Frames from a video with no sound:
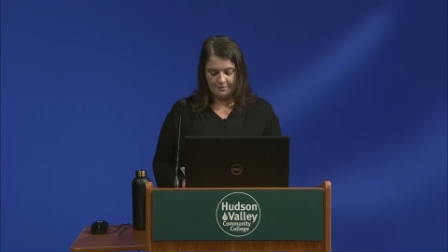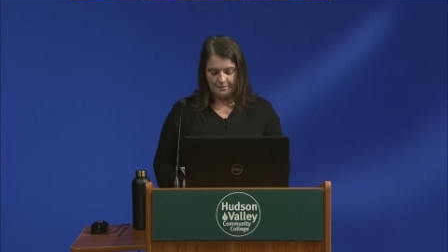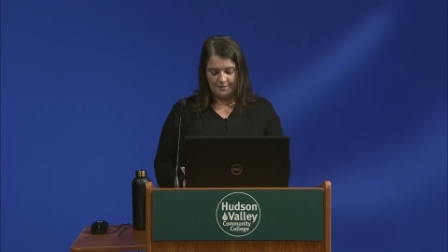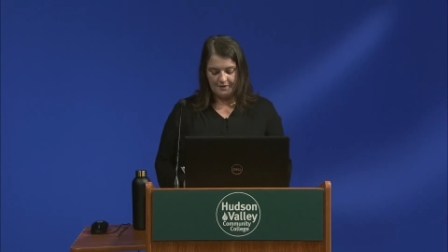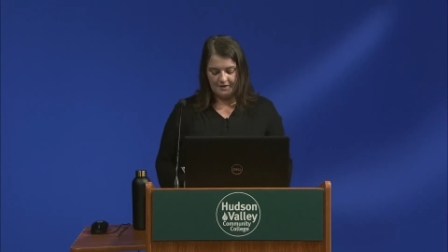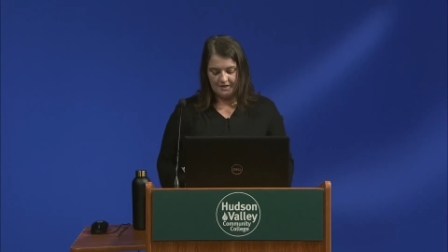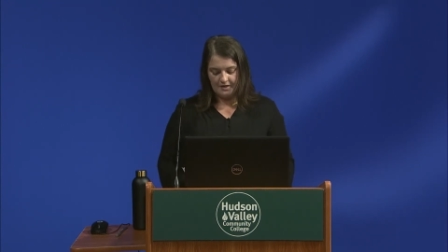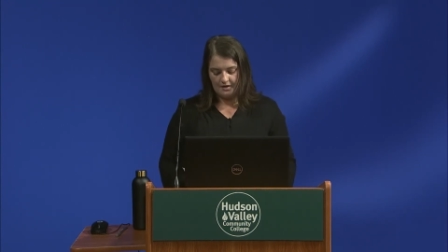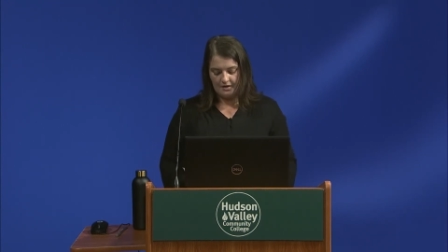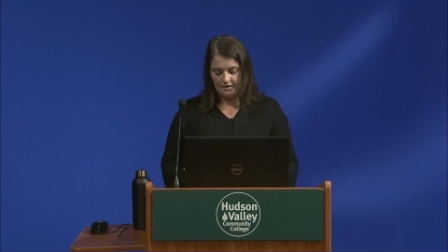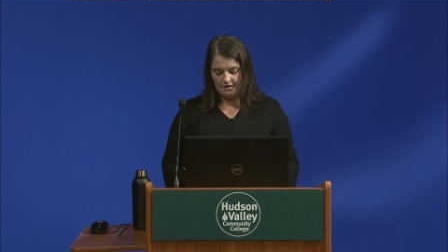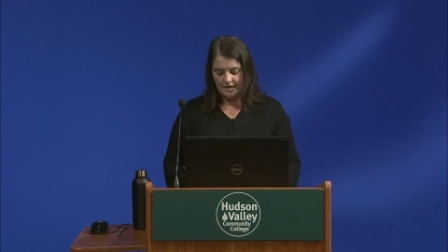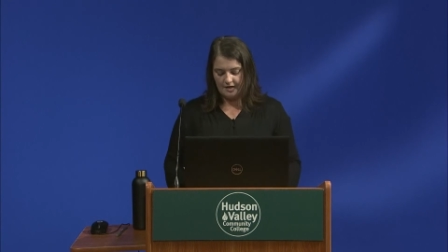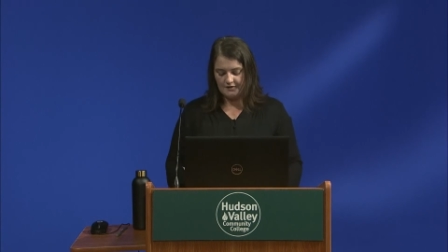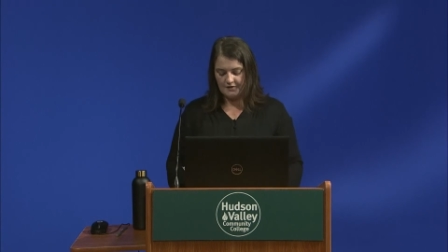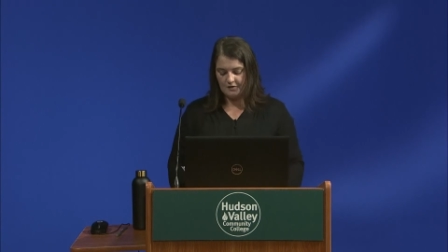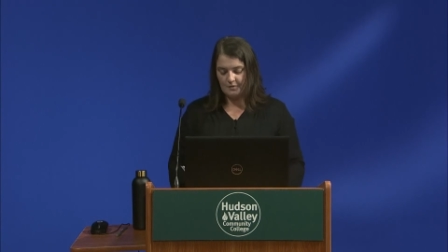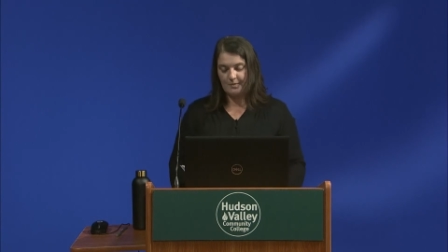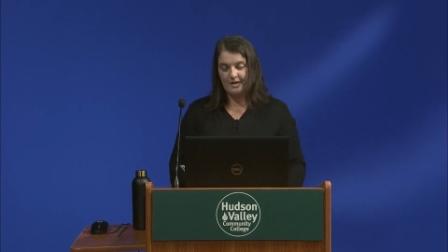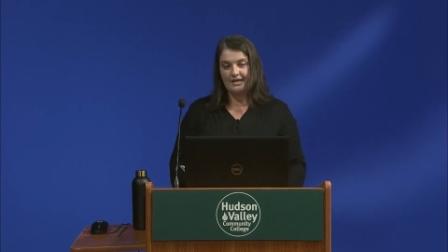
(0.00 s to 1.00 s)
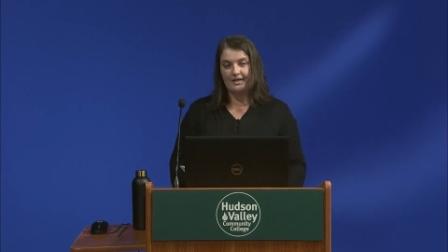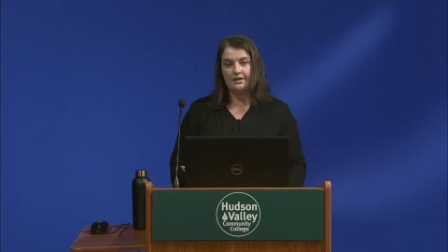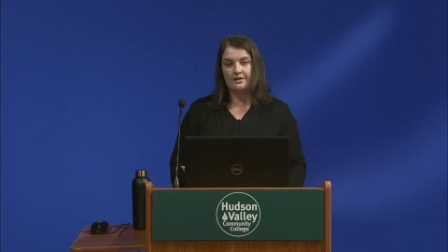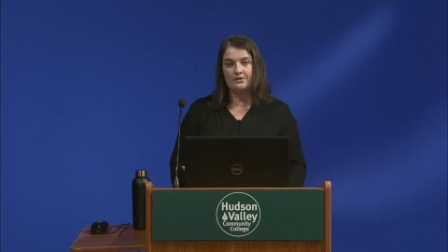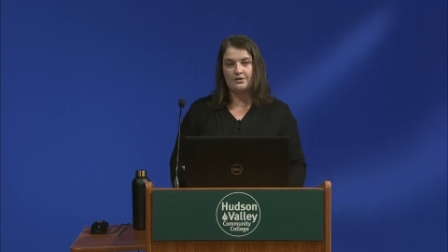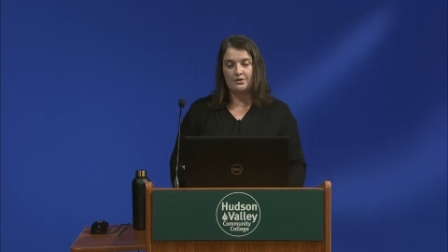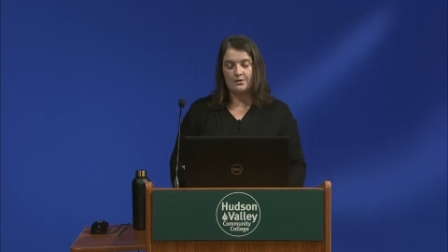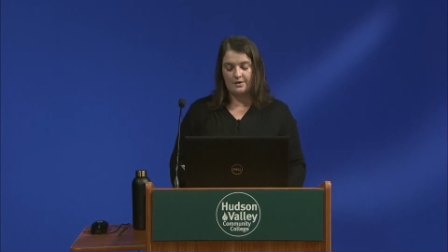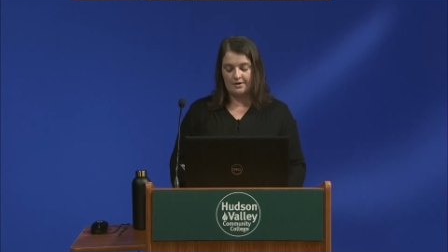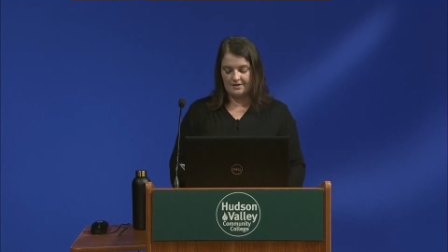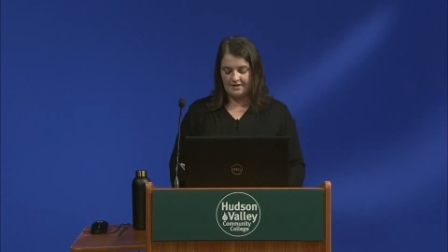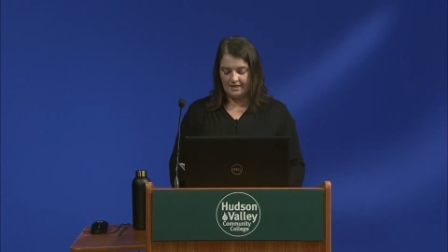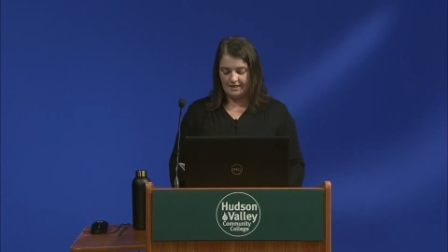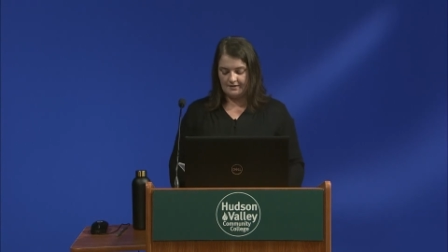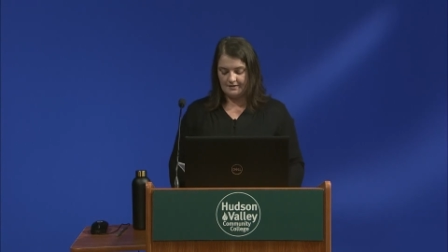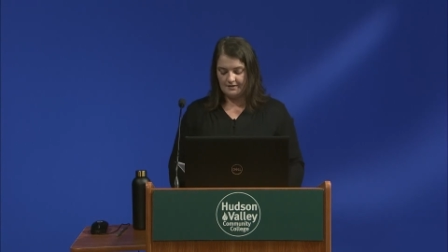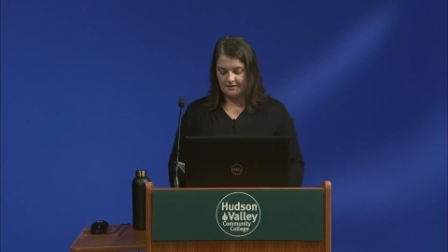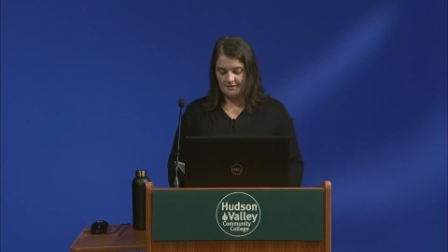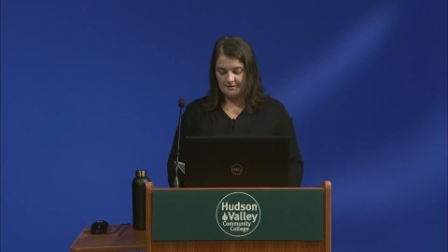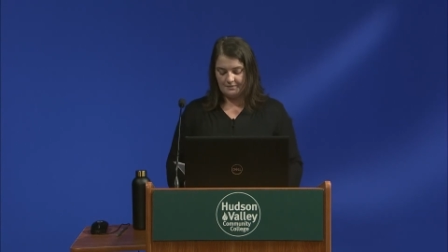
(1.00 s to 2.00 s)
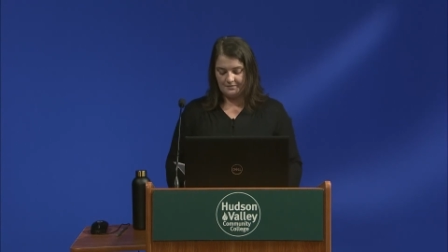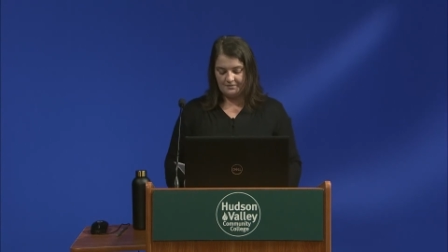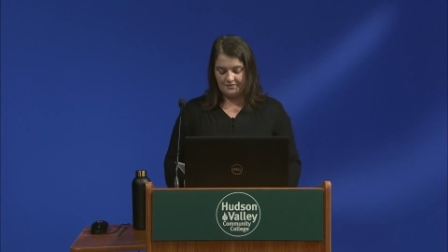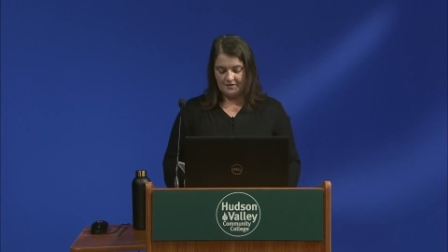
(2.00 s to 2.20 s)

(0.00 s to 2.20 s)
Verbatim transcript: but there are not so many in the Northeast.